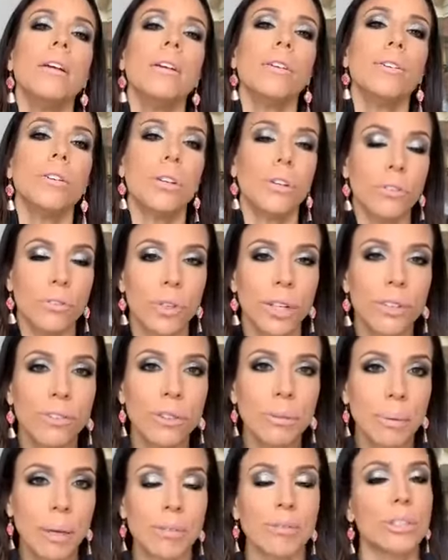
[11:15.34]
no
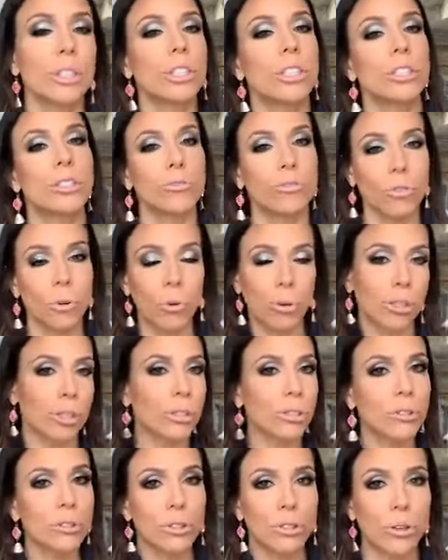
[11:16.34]
flavored beverages, of course,
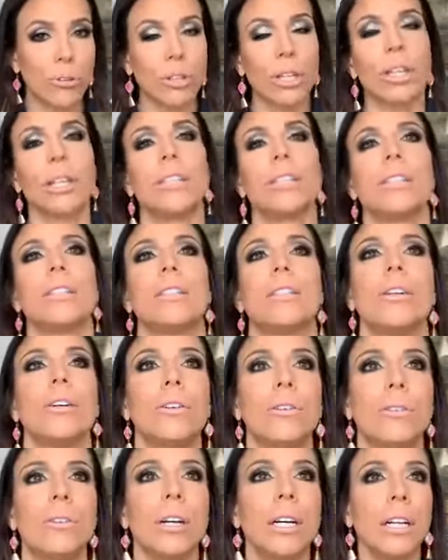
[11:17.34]
no sodas,
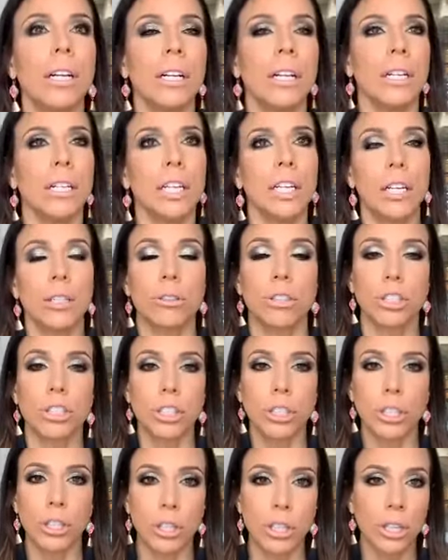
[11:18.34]
no, you know,
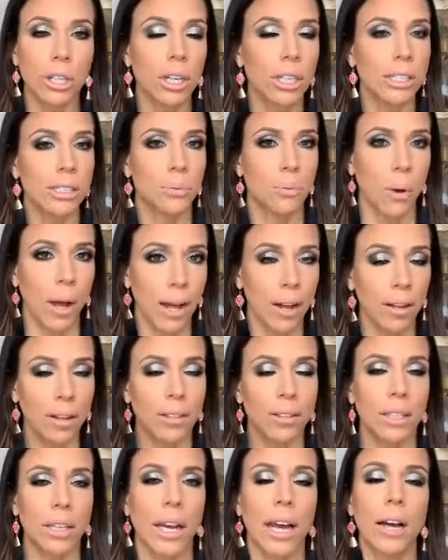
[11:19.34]
sugar as
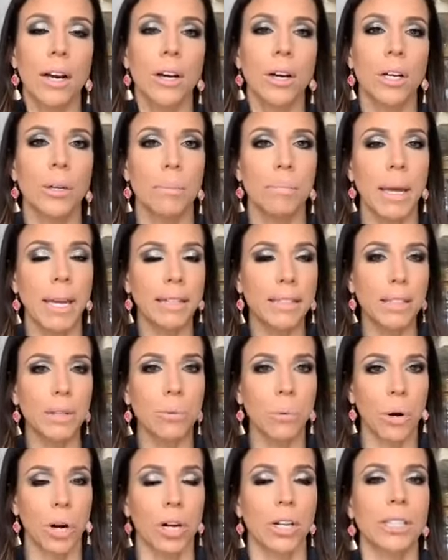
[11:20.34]
well. It makes it
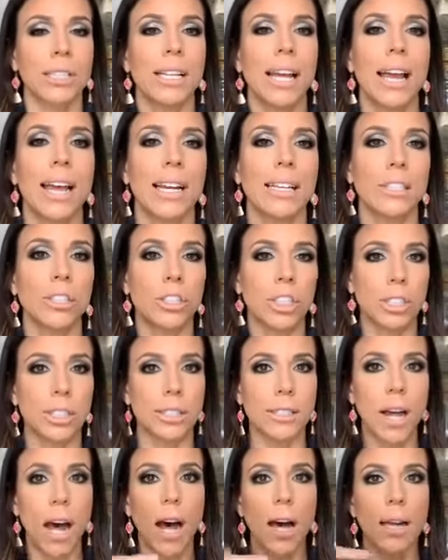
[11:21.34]
worse. And it's
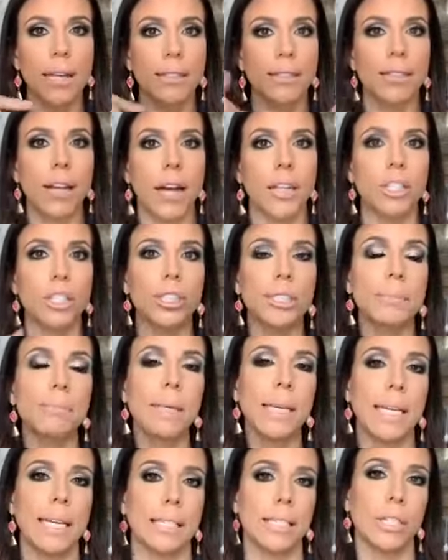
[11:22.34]
not just
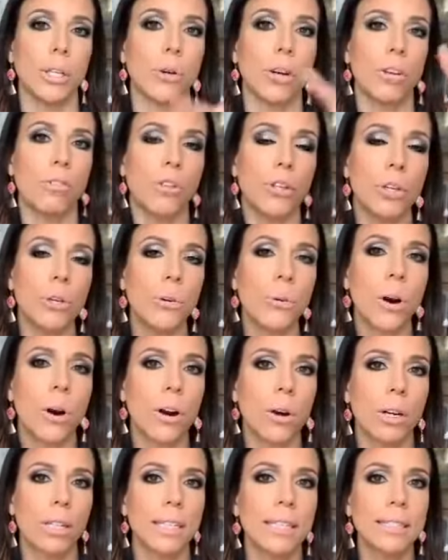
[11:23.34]
me. So if you
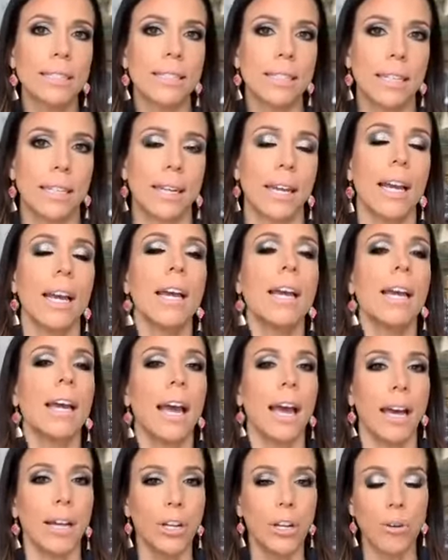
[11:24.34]
are listening
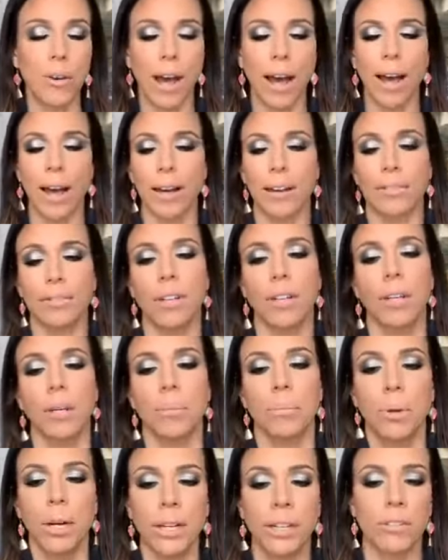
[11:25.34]
and you have
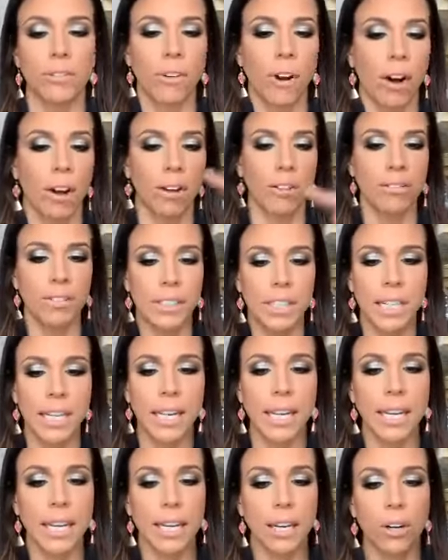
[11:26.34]
brain fog,
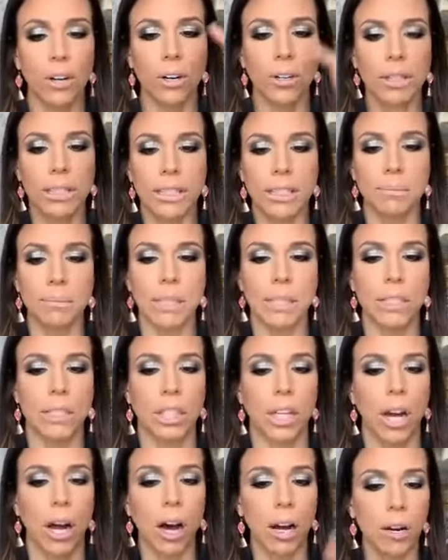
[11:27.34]
fatigue, early
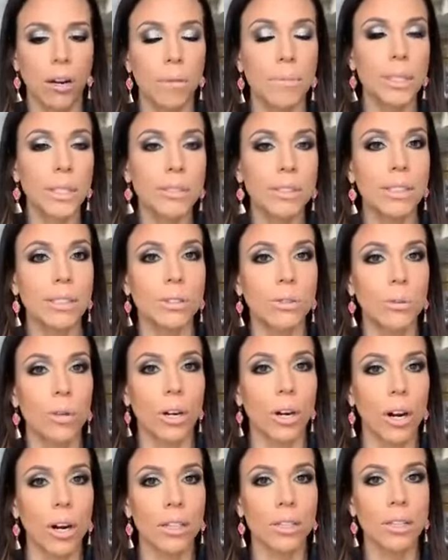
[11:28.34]
dementia, autoimmune
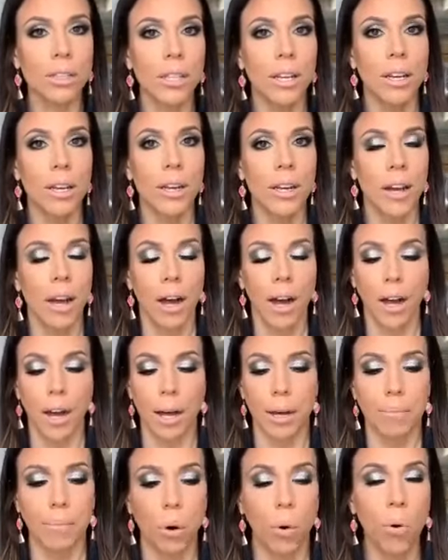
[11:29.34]
disorders,
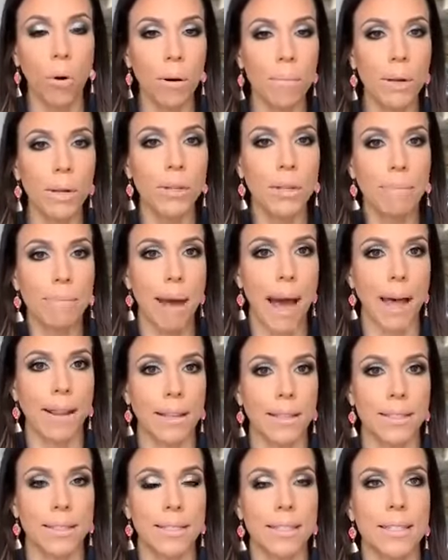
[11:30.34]
hormone
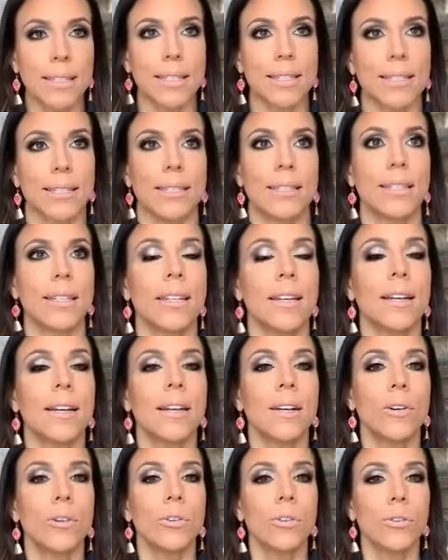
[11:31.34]
imbalances,
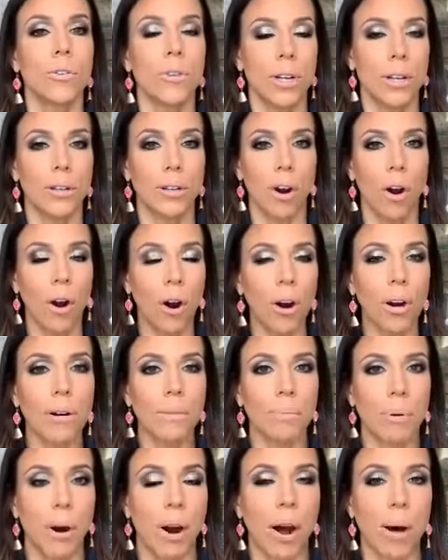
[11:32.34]
heart
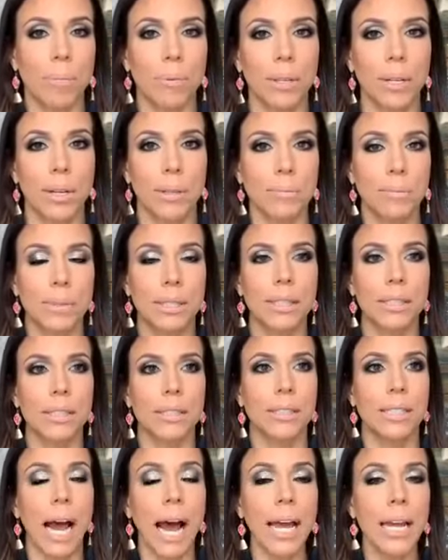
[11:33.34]
problems,
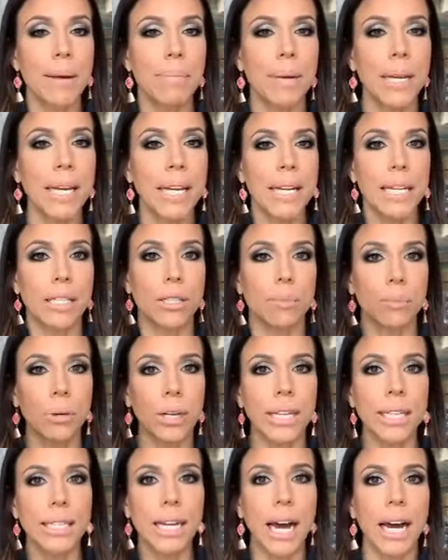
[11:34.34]
diabetes,
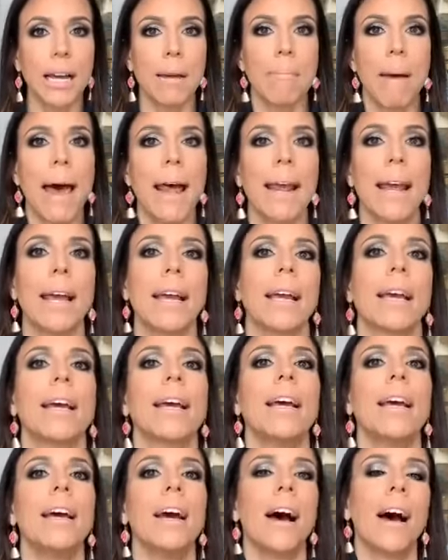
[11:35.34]
pre-diabetic,
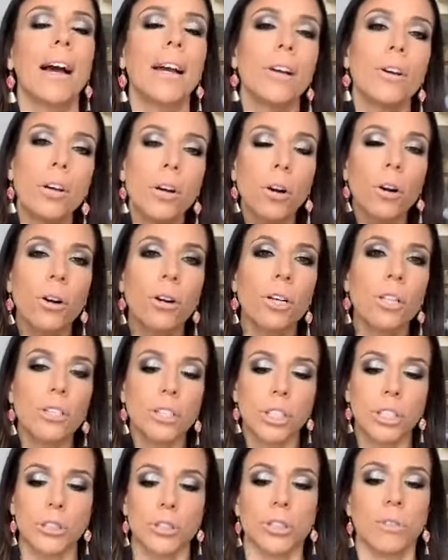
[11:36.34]
I
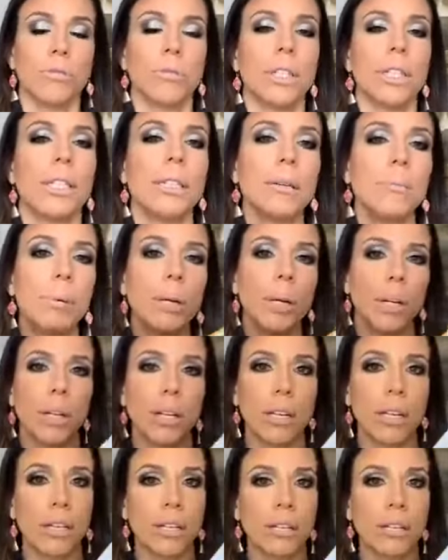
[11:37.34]
encourage you to read the book,